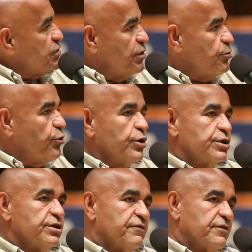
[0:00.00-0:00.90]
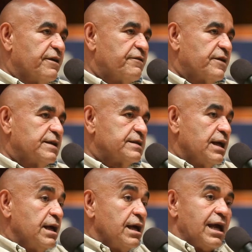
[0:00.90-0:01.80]
you a point of reference.
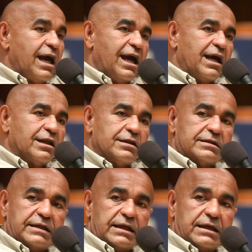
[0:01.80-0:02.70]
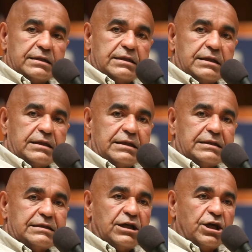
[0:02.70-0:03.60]
And the second thing
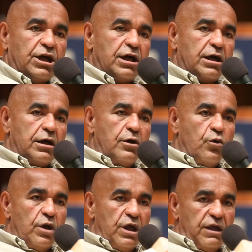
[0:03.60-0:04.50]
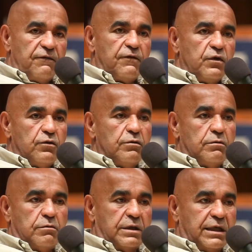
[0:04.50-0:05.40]
is, if
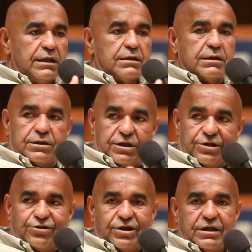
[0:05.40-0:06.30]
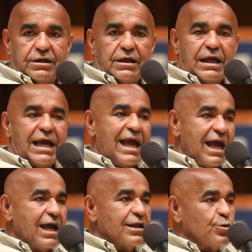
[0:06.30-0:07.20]
you get a degree
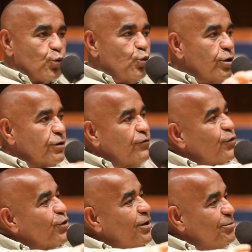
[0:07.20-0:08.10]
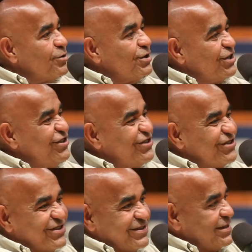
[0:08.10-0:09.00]
and work for a couple
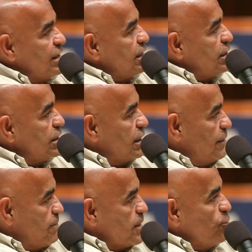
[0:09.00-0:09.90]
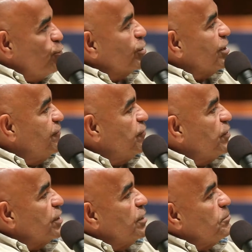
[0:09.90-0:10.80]
years in working for
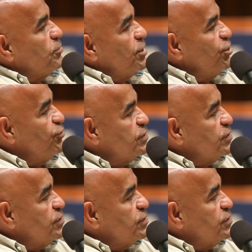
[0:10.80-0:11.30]
a company, you